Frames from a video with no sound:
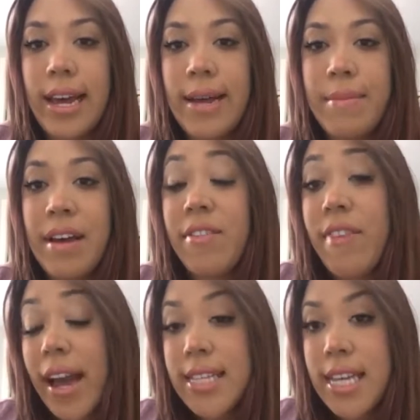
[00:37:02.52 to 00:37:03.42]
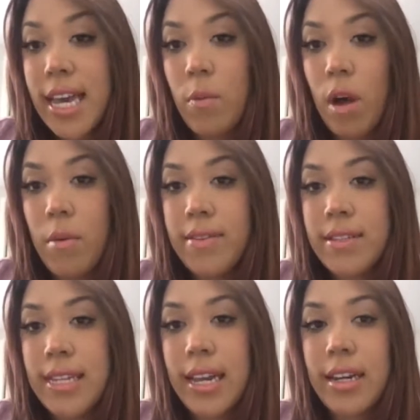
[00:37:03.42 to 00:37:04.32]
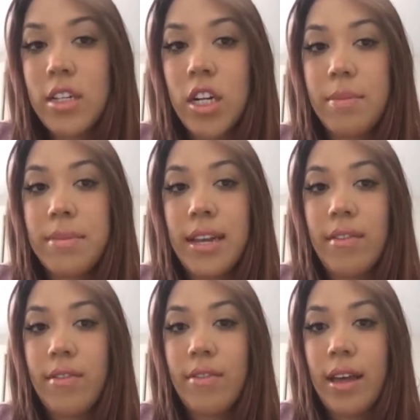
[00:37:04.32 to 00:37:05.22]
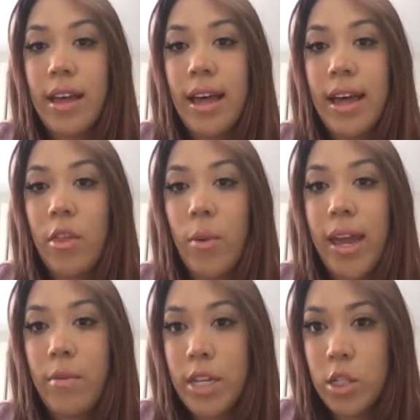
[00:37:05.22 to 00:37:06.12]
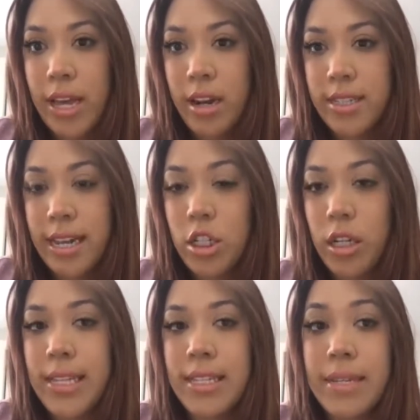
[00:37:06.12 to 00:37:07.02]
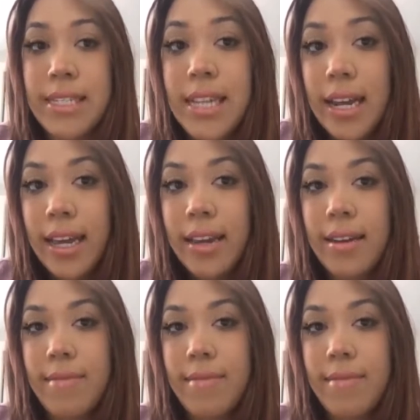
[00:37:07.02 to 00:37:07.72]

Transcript: affected what we've seen in terms of the way in which intersectionalism is studied?